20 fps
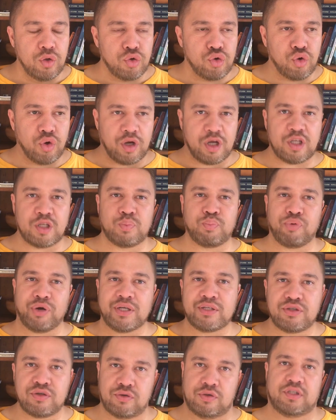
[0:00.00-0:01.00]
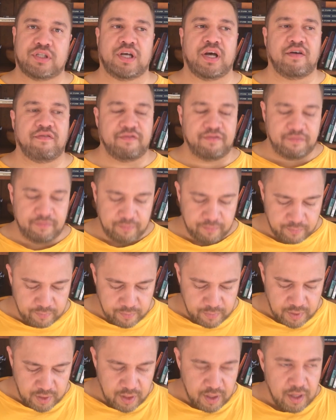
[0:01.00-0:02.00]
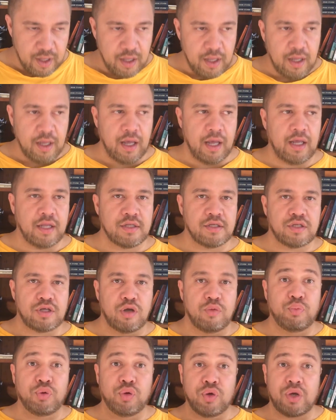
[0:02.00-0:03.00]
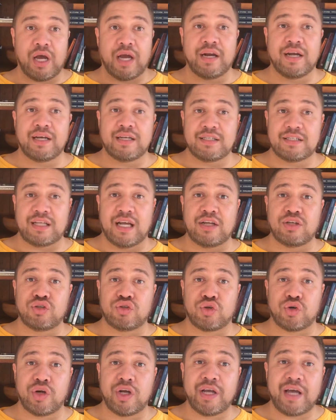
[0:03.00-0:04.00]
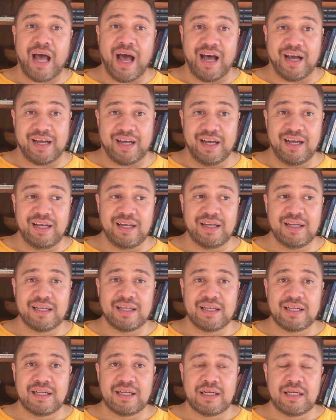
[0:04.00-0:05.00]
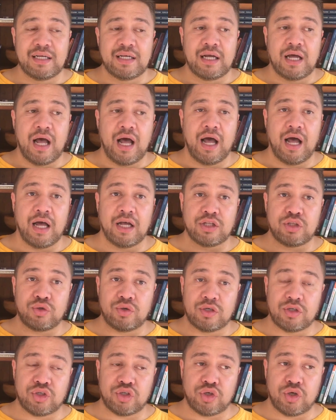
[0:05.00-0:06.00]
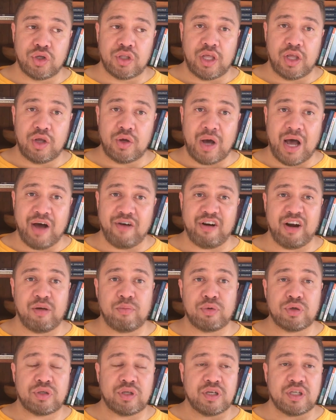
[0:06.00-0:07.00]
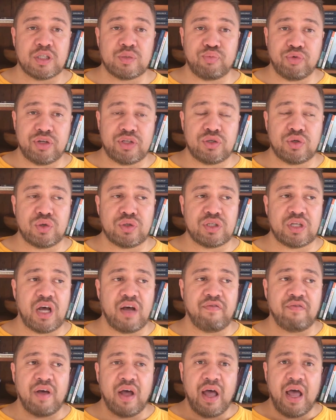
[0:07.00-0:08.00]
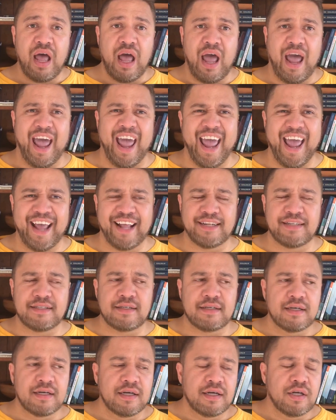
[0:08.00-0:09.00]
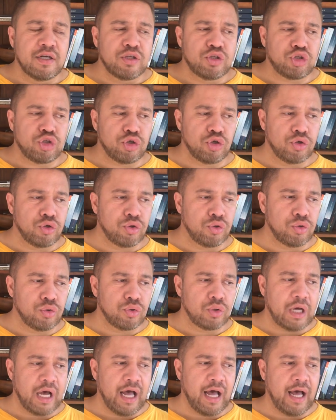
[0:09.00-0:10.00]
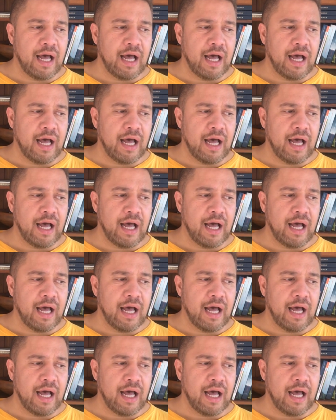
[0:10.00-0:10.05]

express yourself. And so pūkana is done during haka to ensure that you are able to express yourself and to